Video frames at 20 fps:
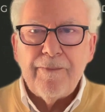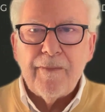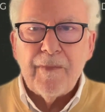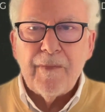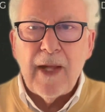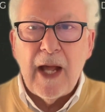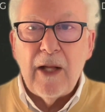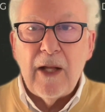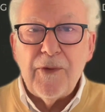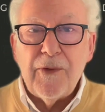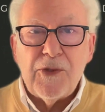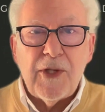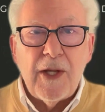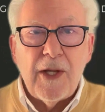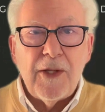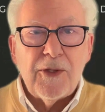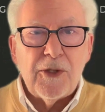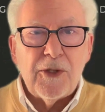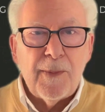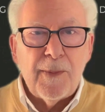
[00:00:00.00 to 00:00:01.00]

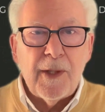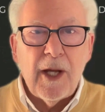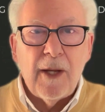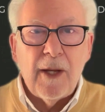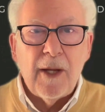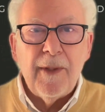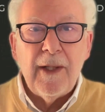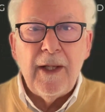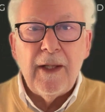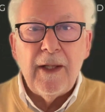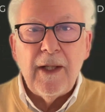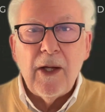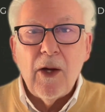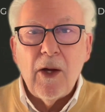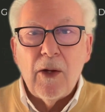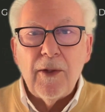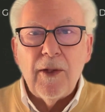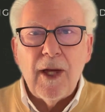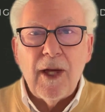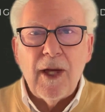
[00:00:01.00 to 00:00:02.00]
AlphaSense has become a leading
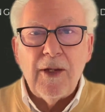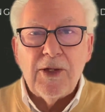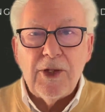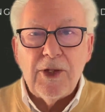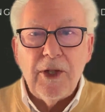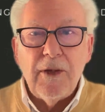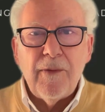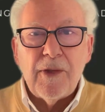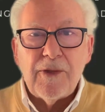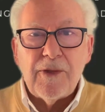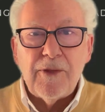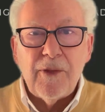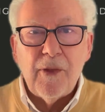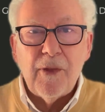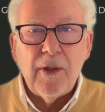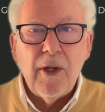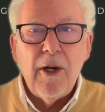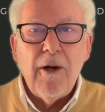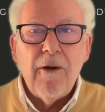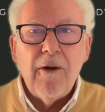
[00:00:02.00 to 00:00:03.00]
online service for
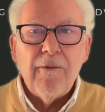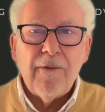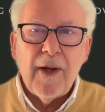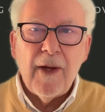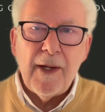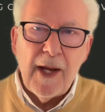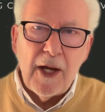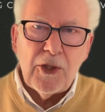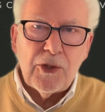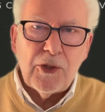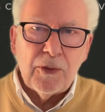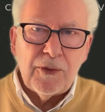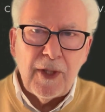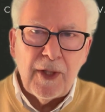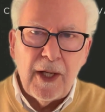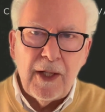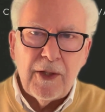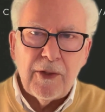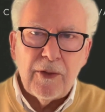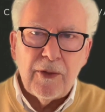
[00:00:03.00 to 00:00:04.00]
financial
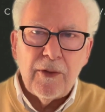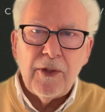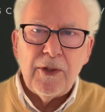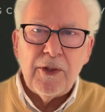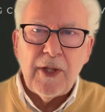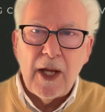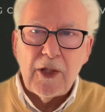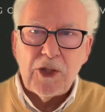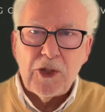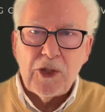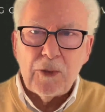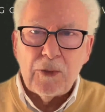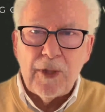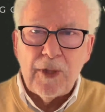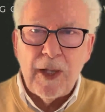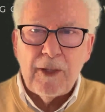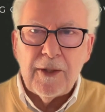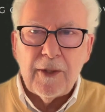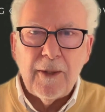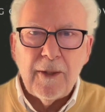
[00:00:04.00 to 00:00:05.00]
data and textual
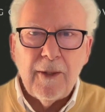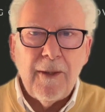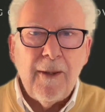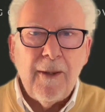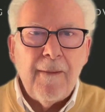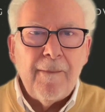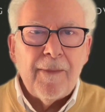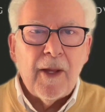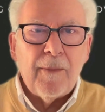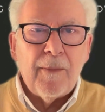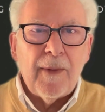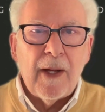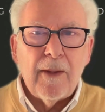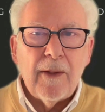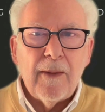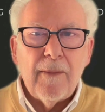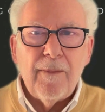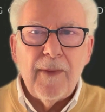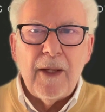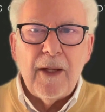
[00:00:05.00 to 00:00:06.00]
data
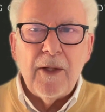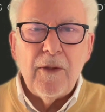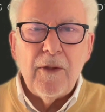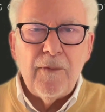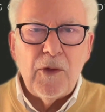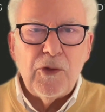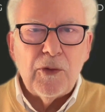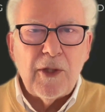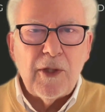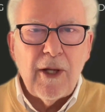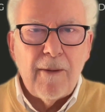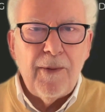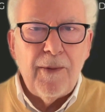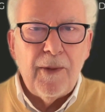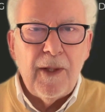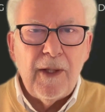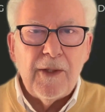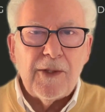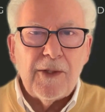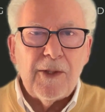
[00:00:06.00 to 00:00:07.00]
about individual
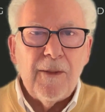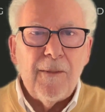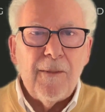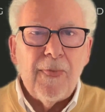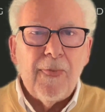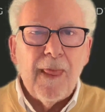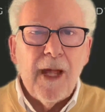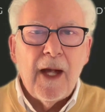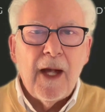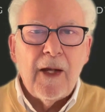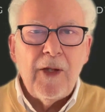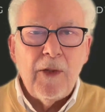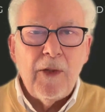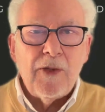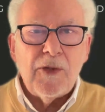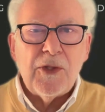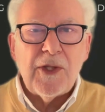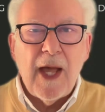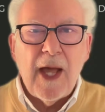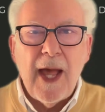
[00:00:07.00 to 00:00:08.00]
companies and
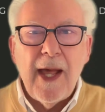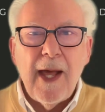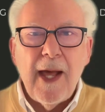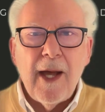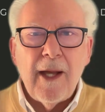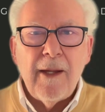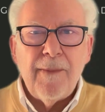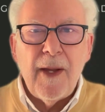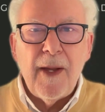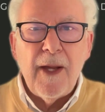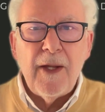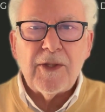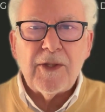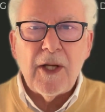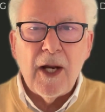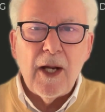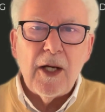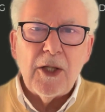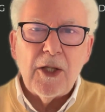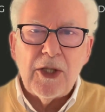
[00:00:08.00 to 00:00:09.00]
uses AI-based
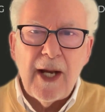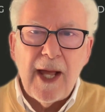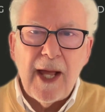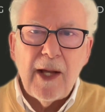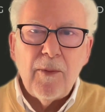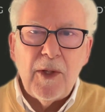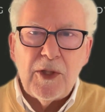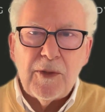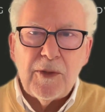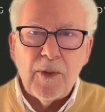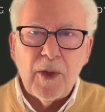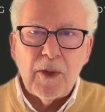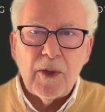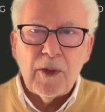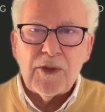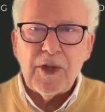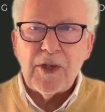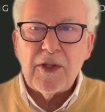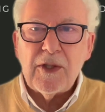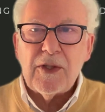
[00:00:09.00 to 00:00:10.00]
large language models
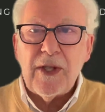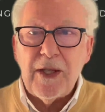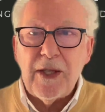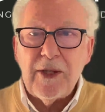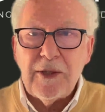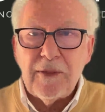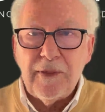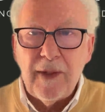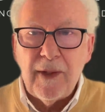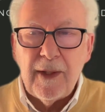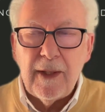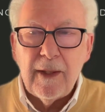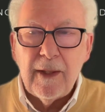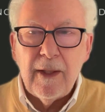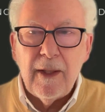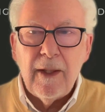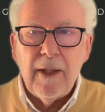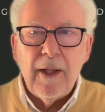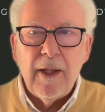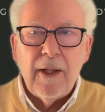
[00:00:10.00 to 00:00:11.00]
extensively
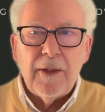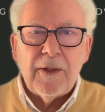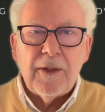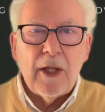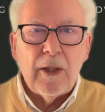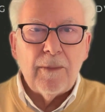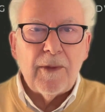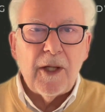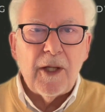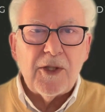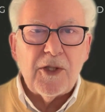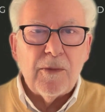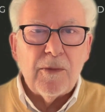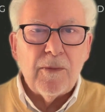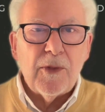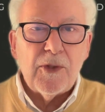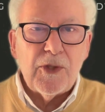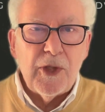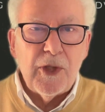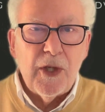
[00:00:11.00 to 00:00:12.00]
to help
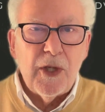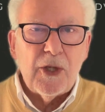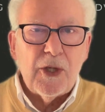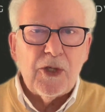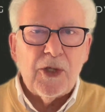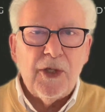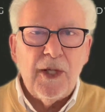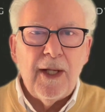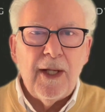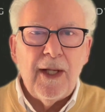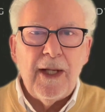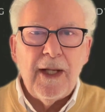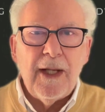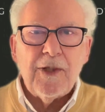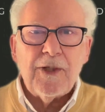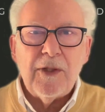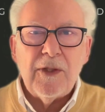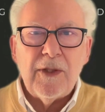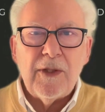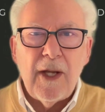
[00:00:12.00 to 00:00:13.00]
customers search and nearly
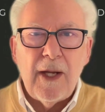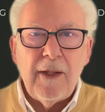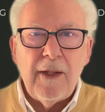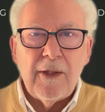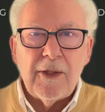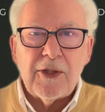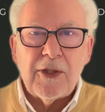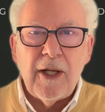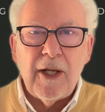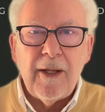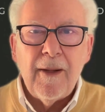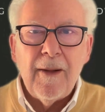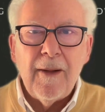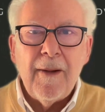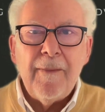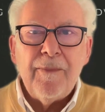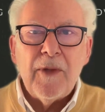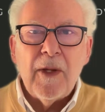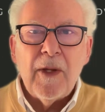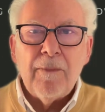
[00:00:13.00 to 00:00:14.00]
instantaneously
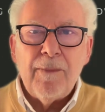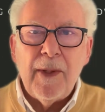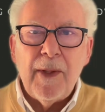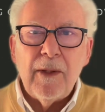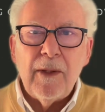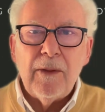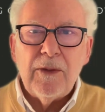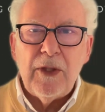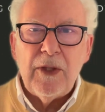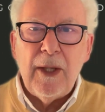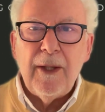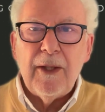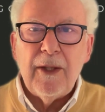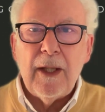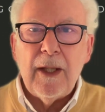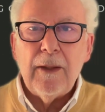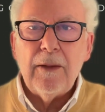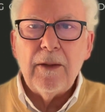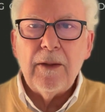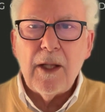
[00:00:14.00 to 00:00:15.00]
build
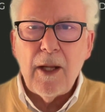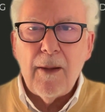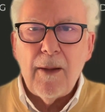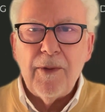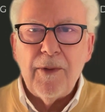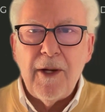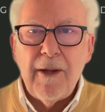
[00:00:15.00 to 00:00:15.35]
detailed company